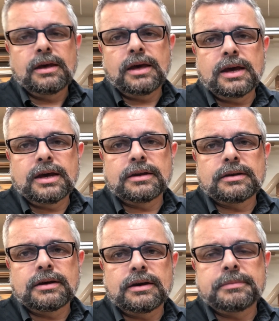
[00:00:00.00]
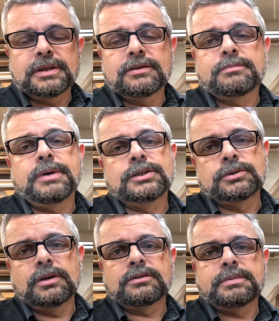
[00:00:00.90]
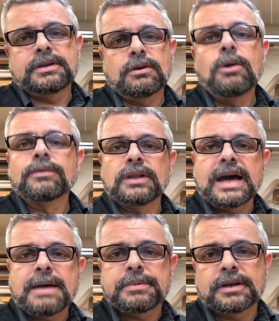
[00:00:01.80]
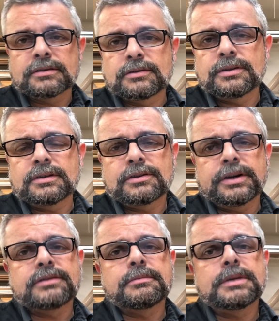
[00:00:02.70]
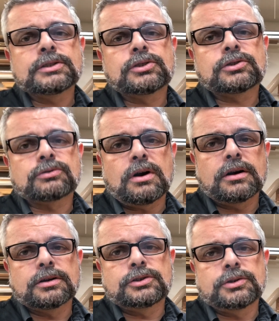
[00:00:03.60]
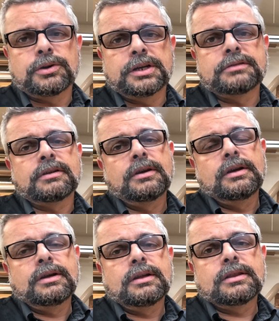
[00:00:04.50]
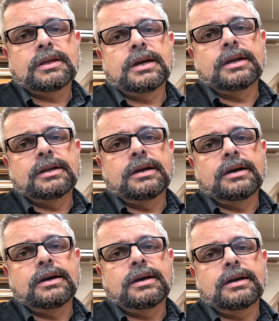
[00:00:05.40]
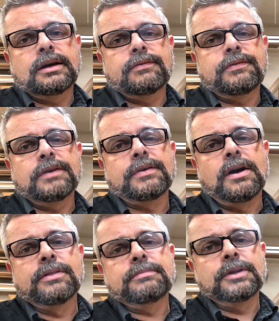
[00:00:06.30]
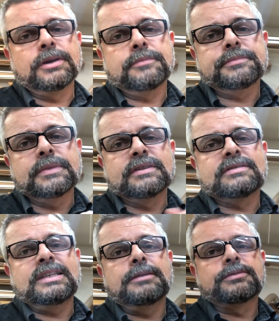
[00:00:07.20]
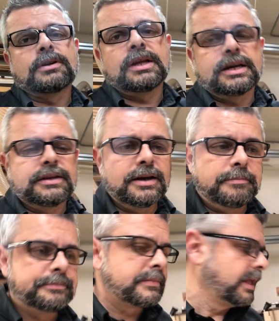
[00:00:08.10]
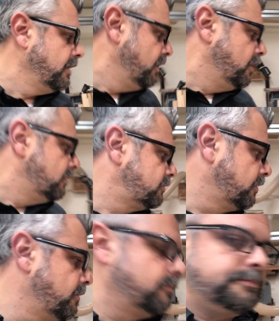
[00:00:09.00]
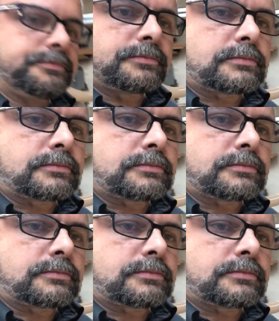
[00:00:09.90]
and uh, I mean there's butt joints, but they're overlapping, so it creates a much stronger joint than uh, if if all you know the seams are lined up. So.